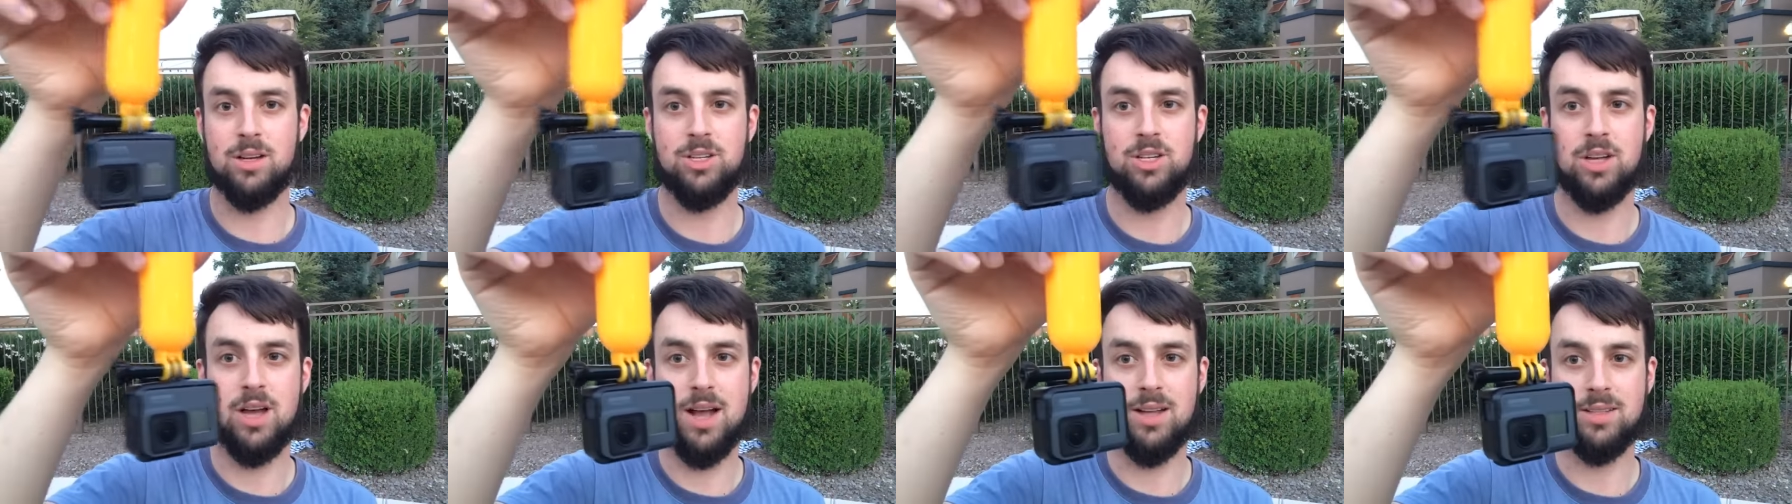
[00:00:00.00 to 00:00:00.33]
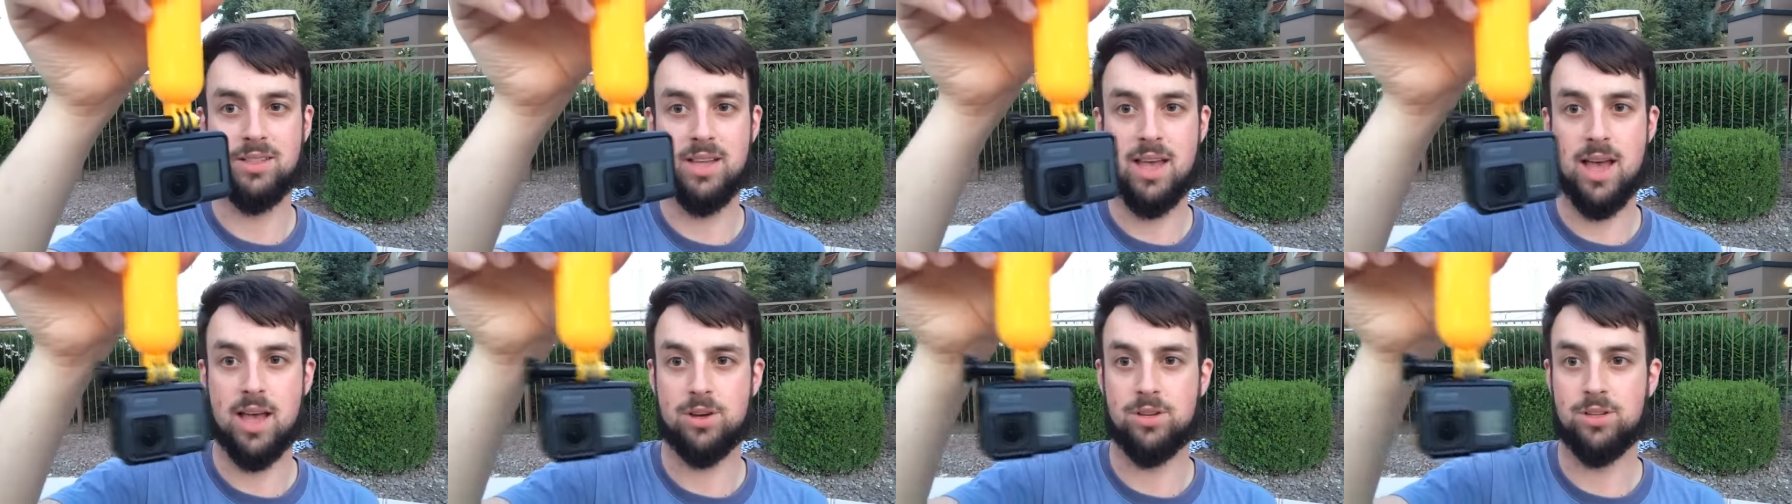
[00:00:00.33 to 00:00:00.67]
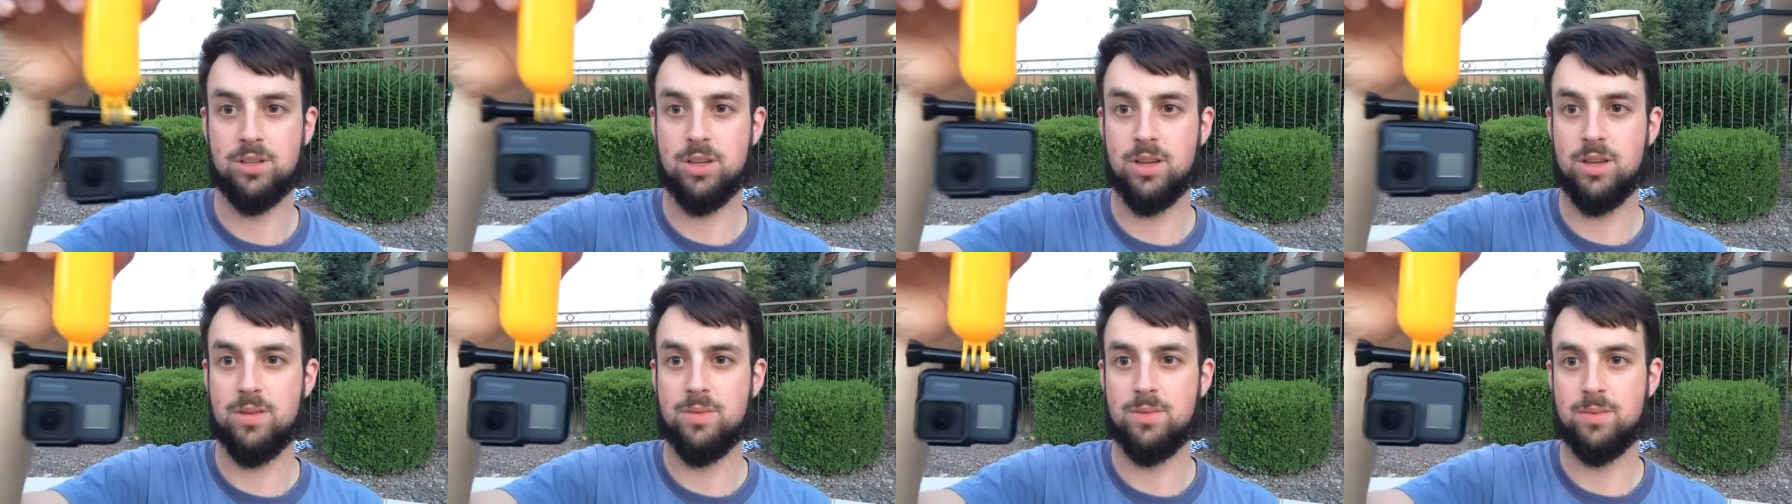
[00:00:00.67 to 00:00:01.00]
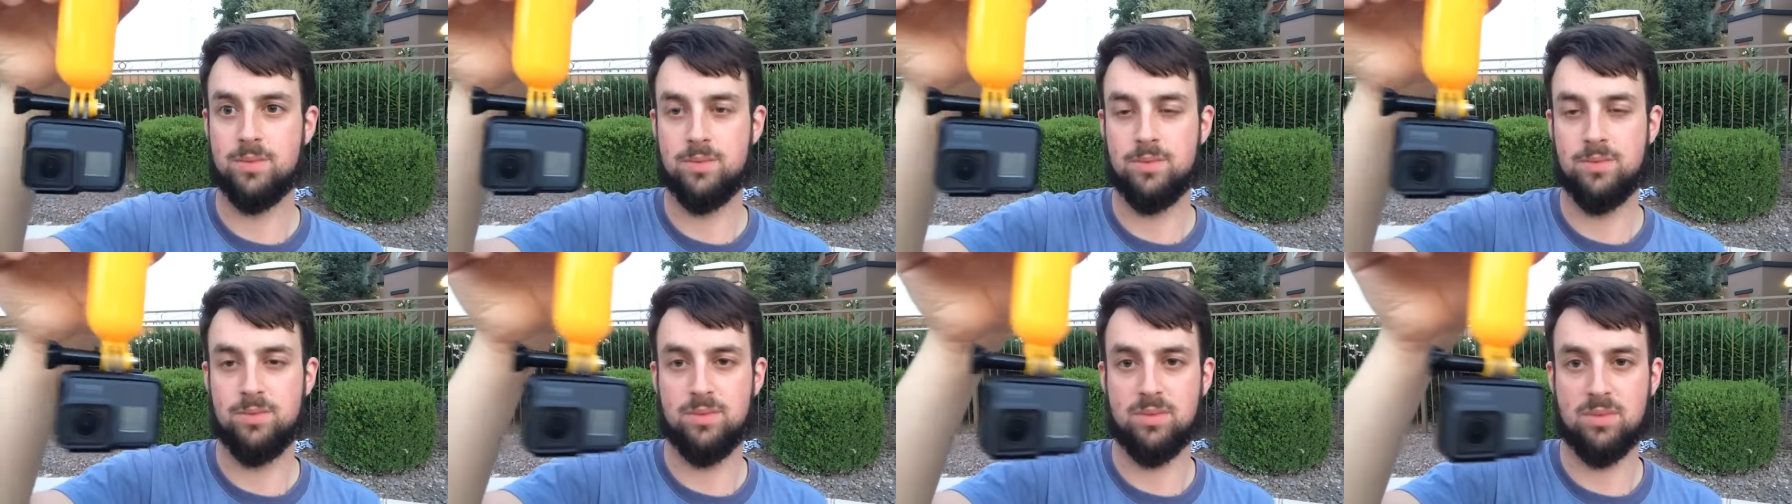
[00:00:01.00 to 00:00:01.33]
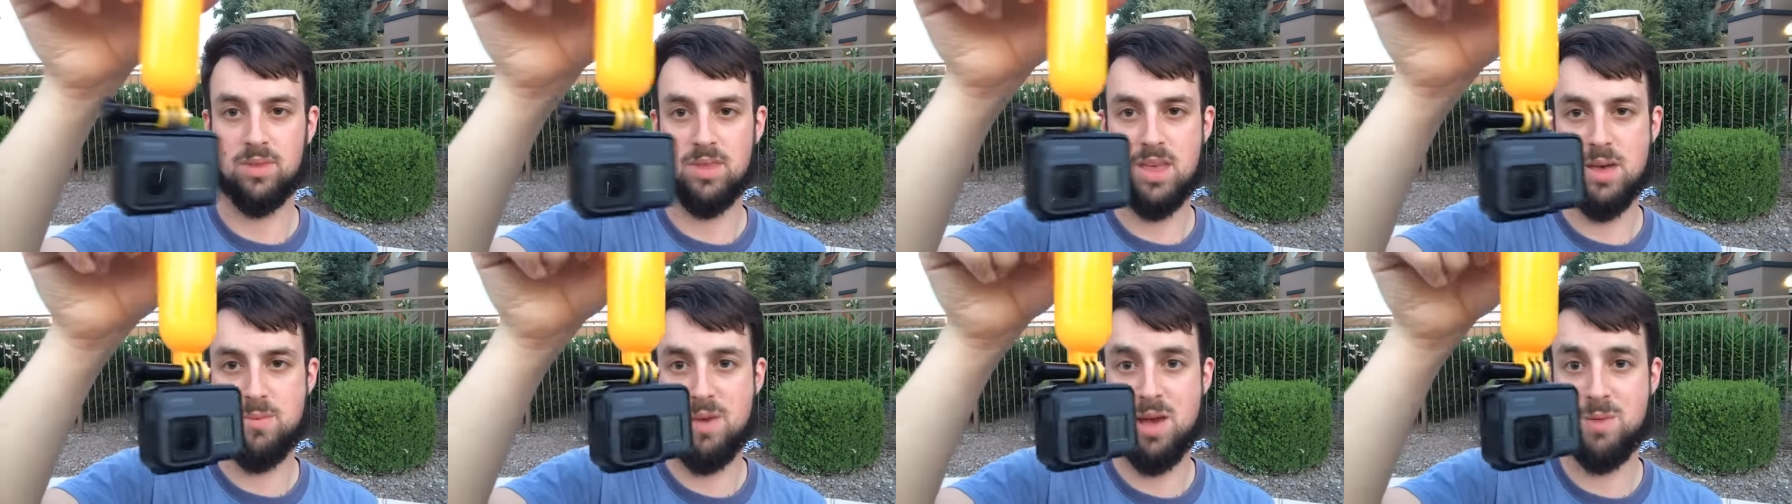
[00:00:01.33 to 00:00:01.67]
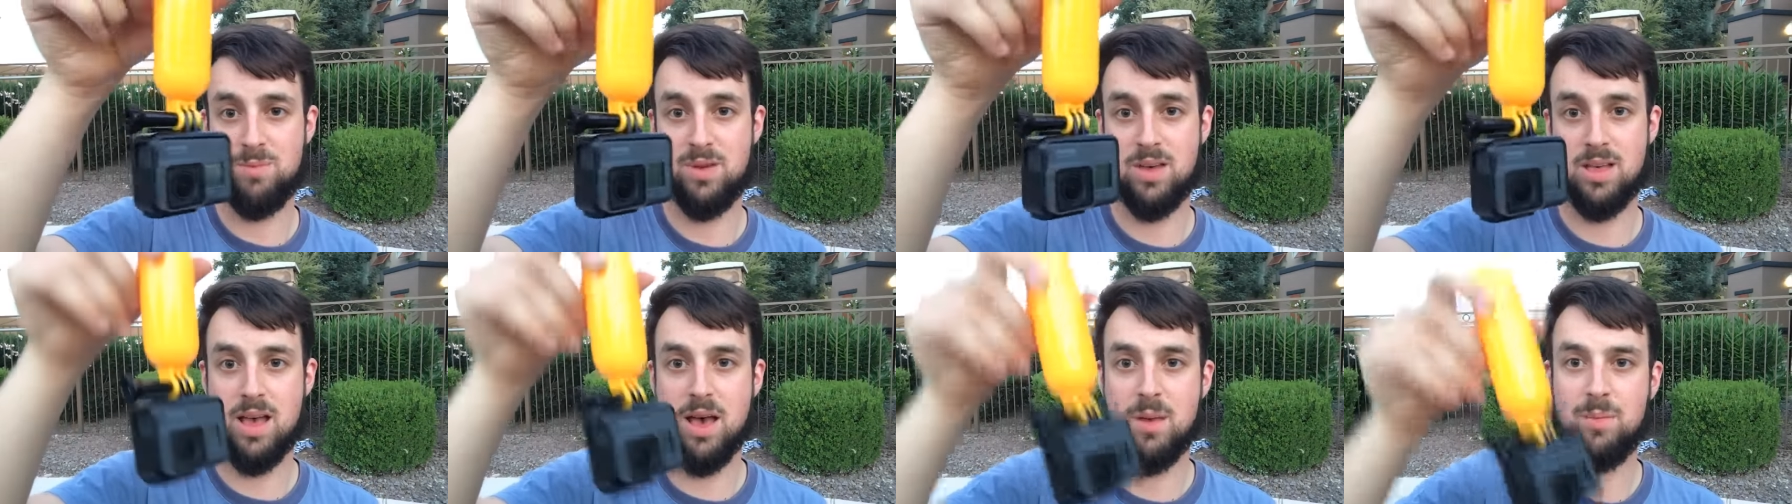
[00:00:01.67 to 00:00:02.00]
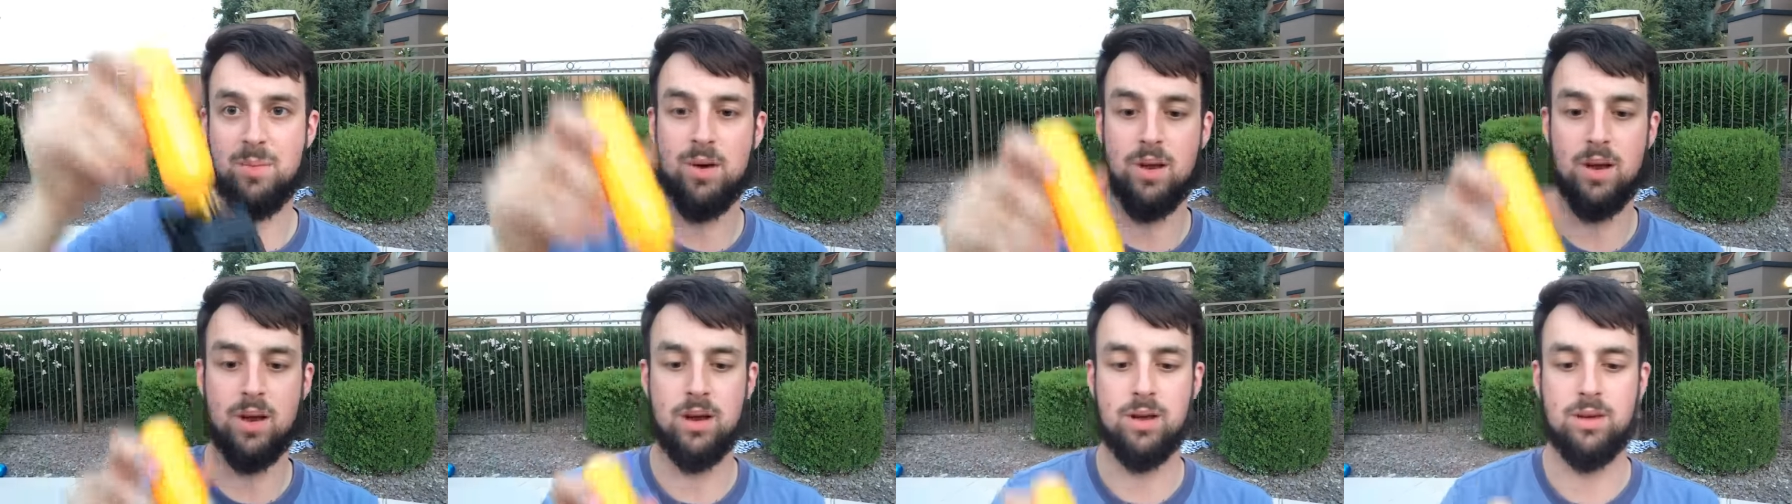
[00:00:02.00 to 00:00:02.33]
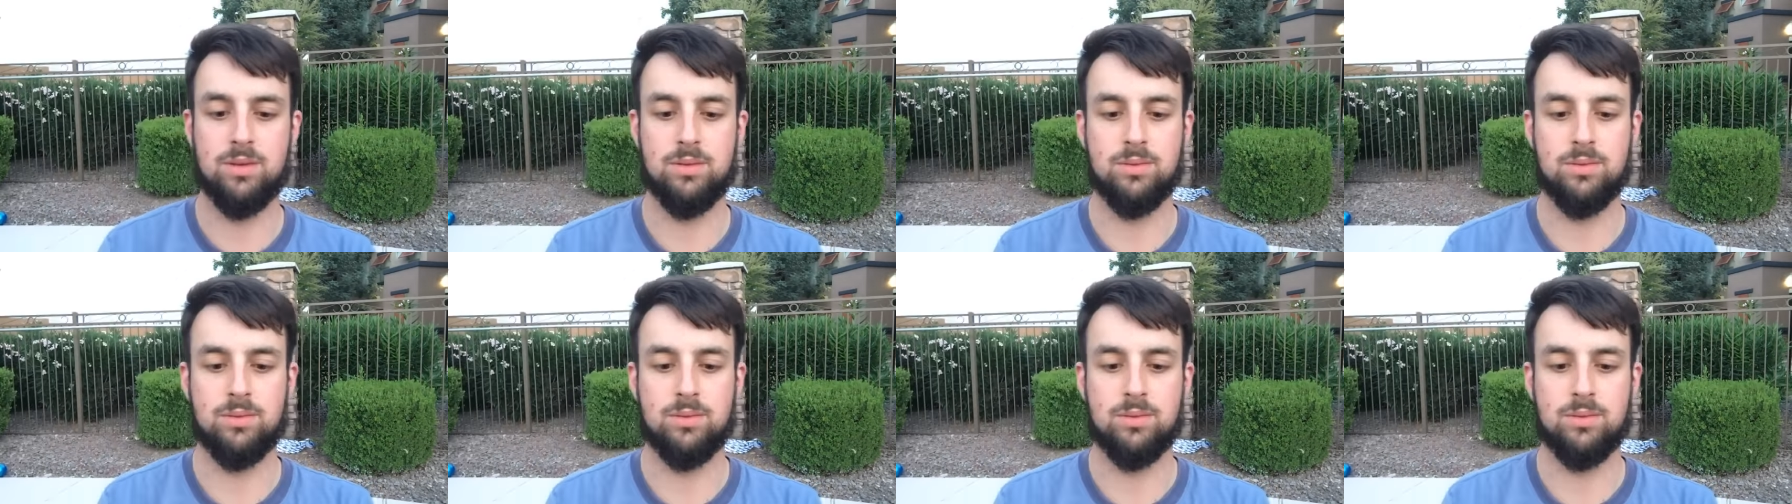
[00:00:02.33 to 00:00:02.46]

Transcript: shots actually. That might be a lot better.